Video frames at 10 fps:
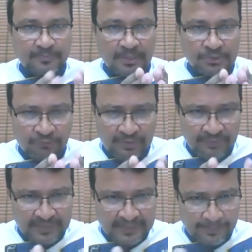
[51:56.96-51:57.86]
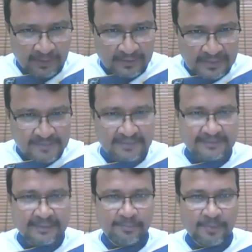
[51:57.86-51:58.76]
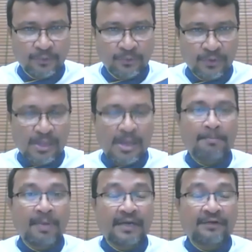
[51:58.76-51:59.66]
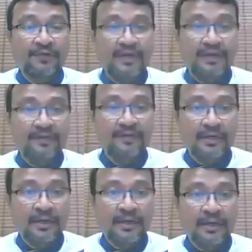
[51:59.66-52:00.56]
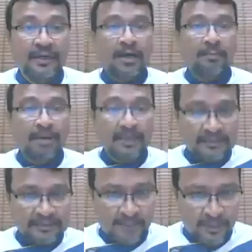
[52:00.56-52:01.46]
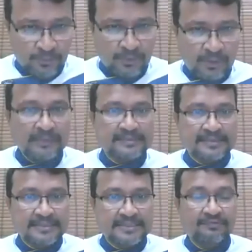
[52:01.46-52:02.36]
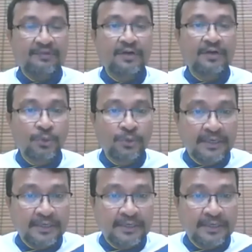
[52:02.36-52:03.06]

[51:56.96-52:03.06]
So we will keep a restricted menu, but we will bulk the menu in the sense we will do it